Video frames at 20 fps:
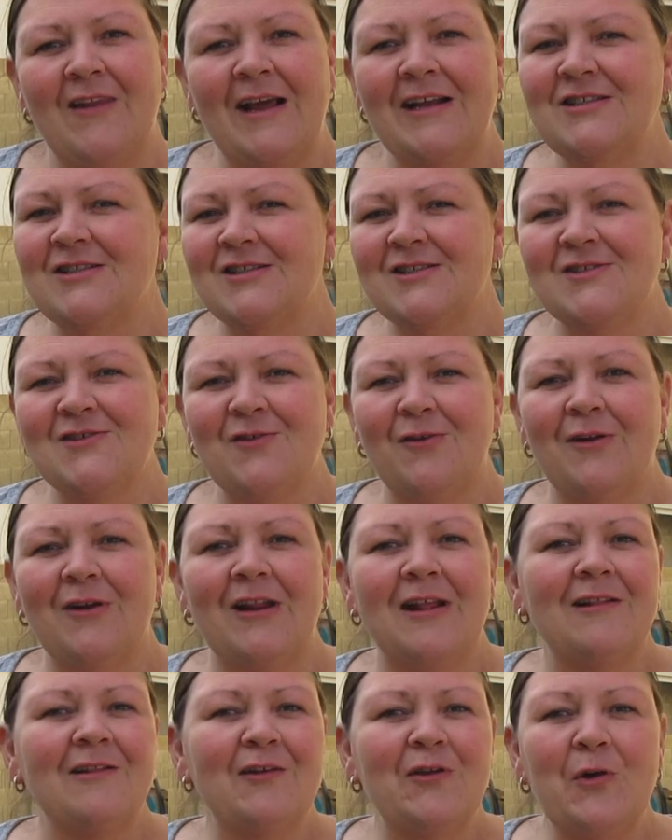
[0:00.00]
that just
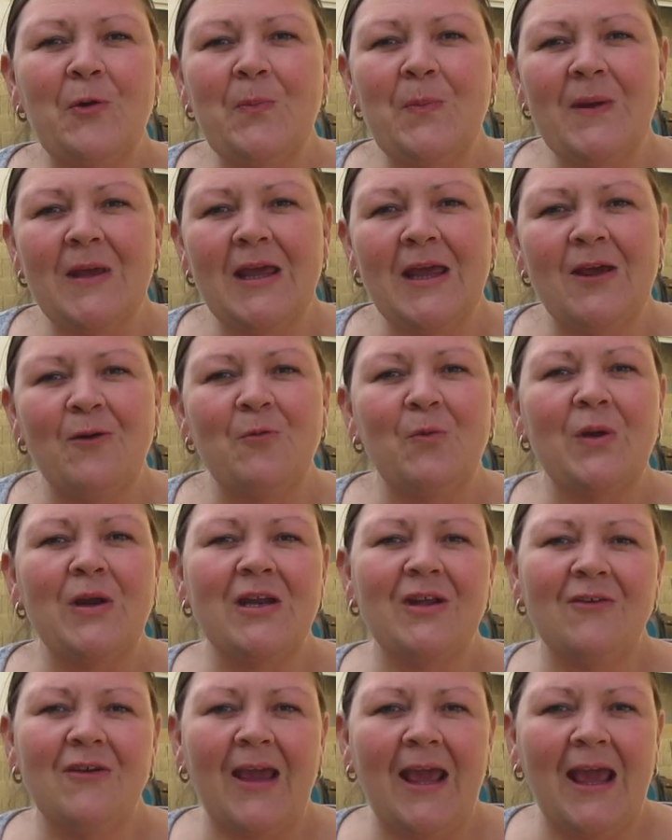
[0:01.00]
doing a little bit
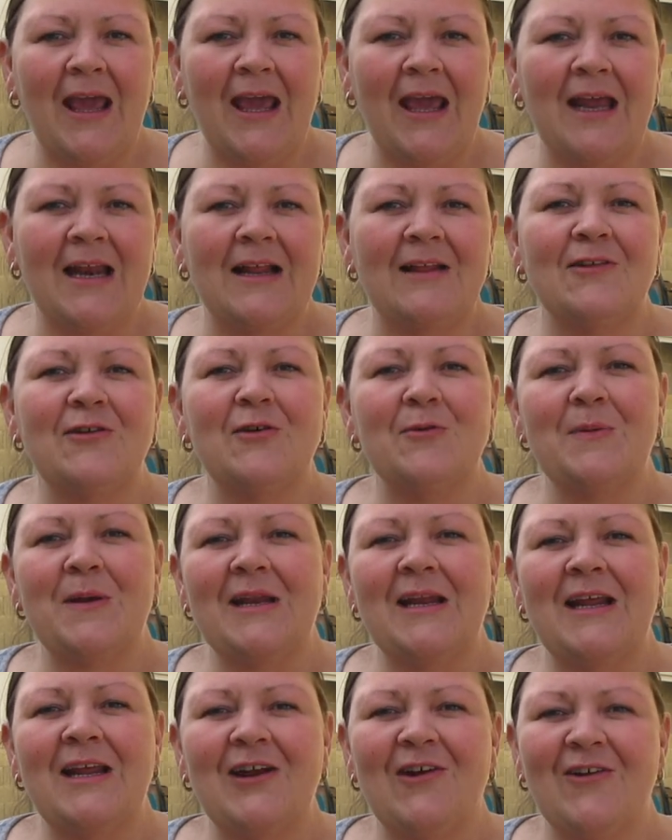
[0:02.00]
when you can, a little
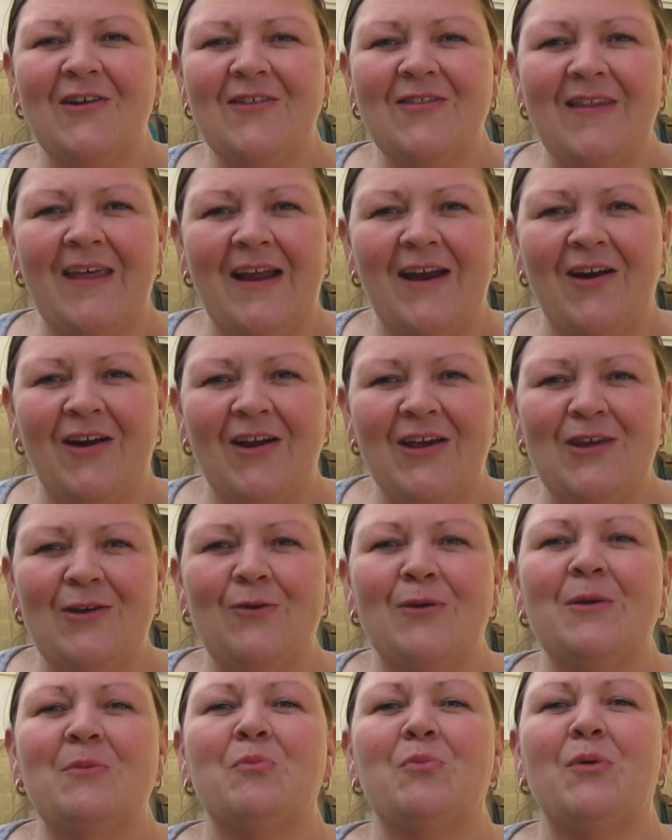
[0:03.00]
bit here and there,
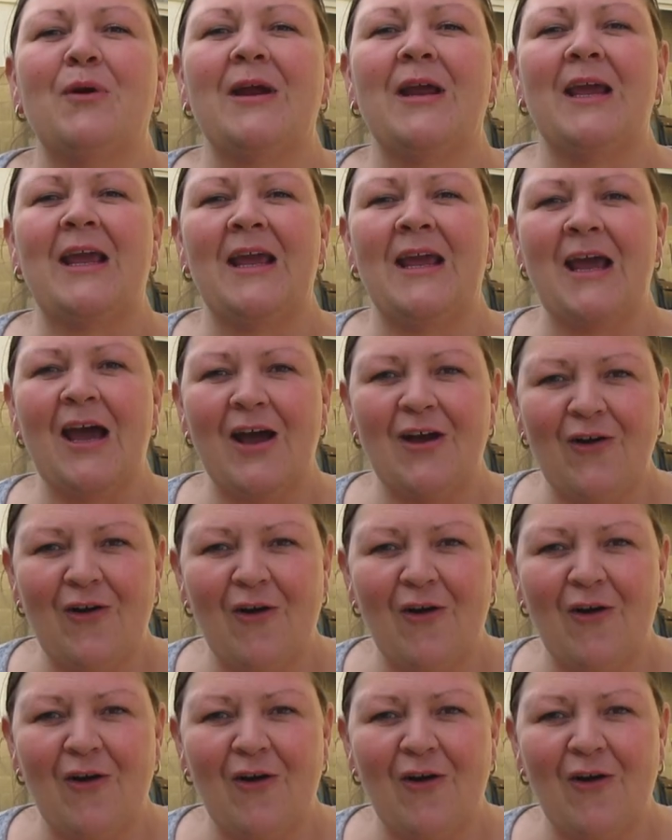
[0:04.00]
you can bring a